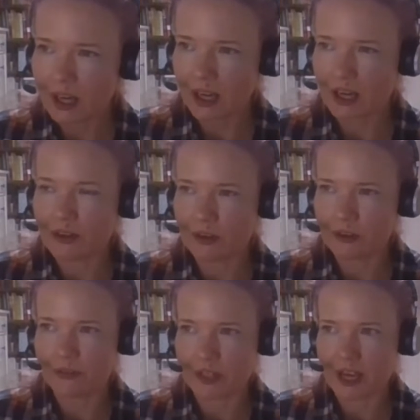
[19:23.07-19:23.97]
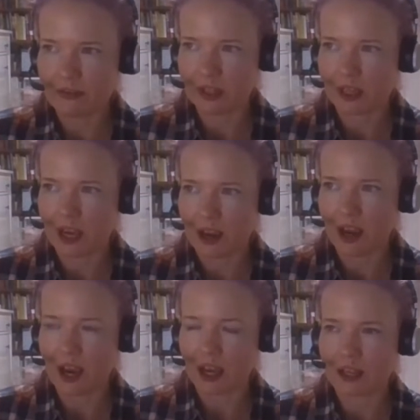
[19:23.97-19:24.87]
uh, and then obviously having
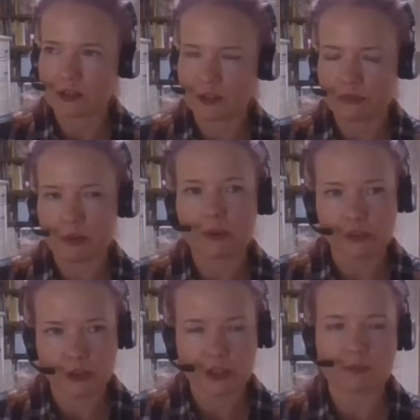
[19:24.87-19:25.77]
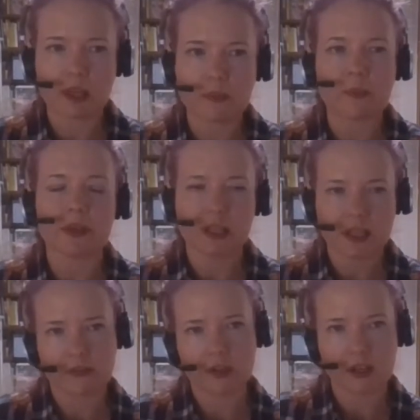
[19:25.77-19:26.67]
it's all very well recruiting people, but you need
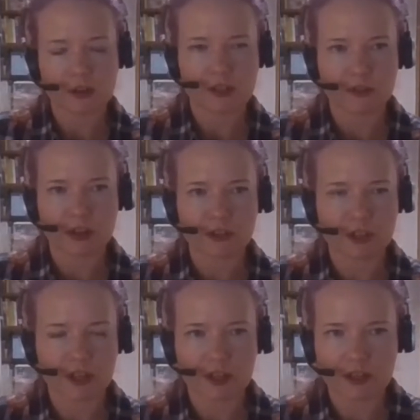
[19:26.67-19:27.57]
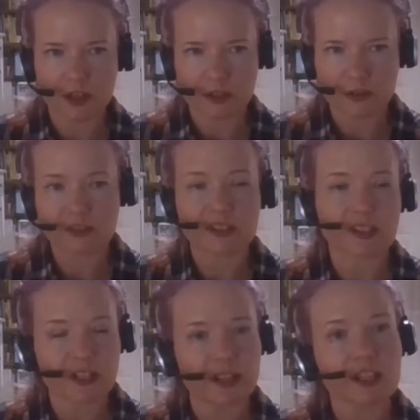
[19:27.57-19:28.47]
to have an inclusive culture as, as an
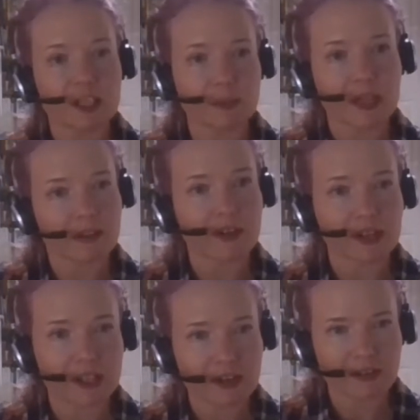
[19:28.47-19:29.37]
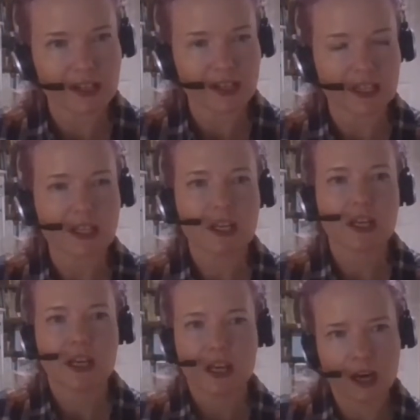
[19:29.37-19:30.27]
organisation. That needs to be taken very seriously.
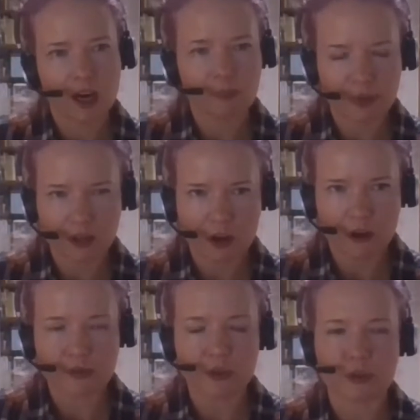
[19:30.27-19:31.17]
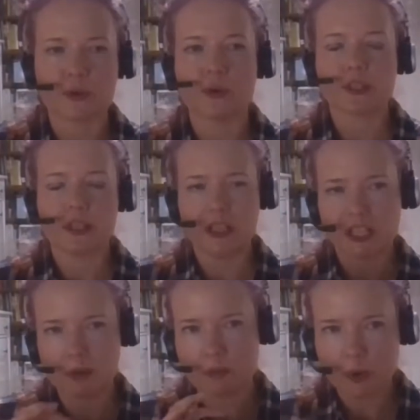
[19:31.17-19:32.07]
It can't be an afterthought. It
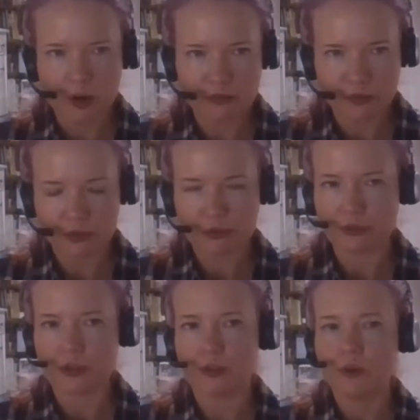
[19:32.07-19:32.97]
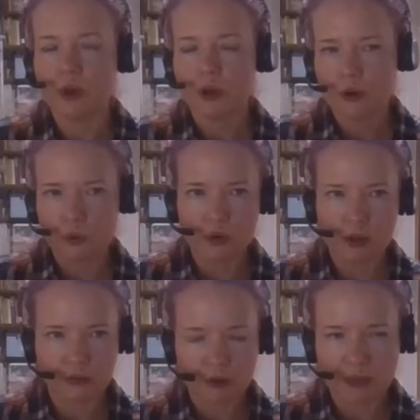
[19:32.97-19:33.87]
needs to be woven through all
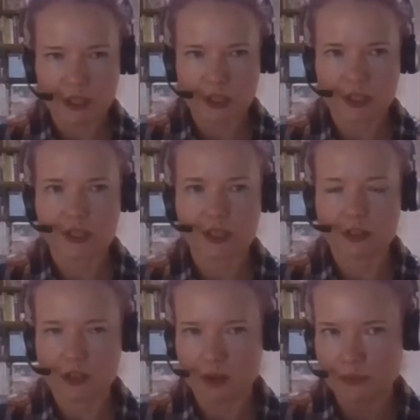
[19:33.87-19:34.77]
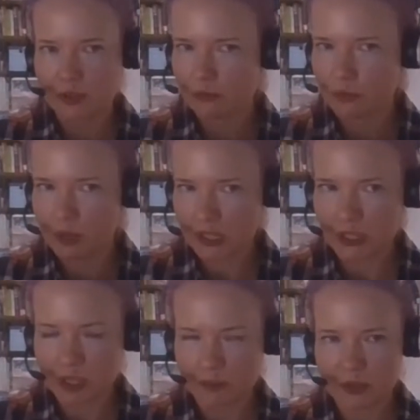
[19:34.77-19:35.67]
of your measures in terms of what
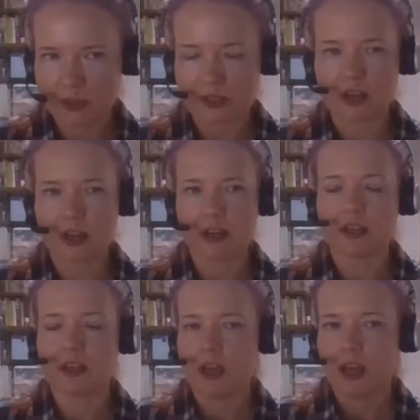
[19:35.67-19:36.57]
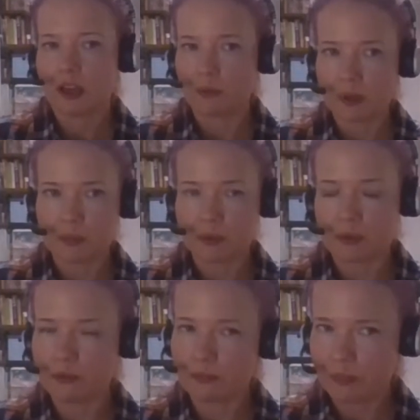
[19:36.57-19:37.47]
leadership looks like, how
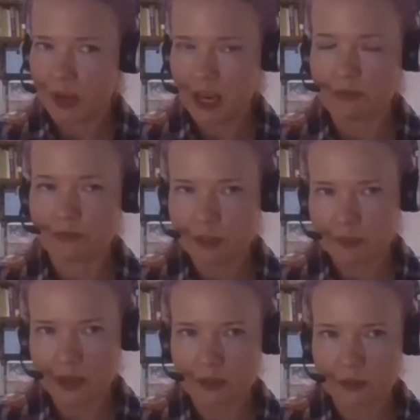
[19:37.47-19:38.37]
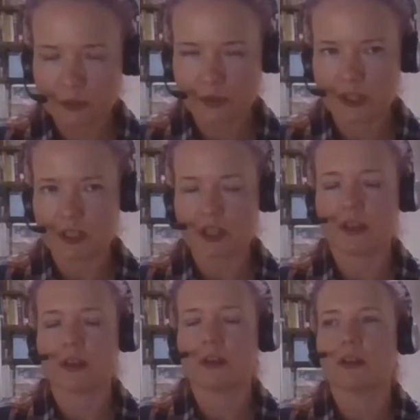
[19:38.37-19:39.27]
people behave and respect towards each
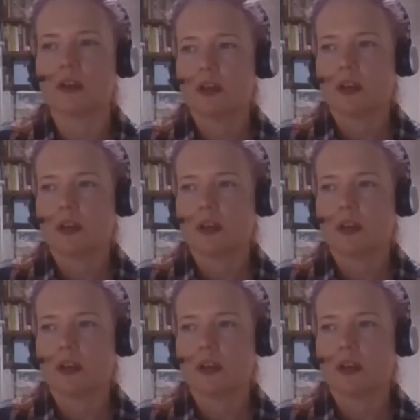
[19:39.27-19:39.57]
other,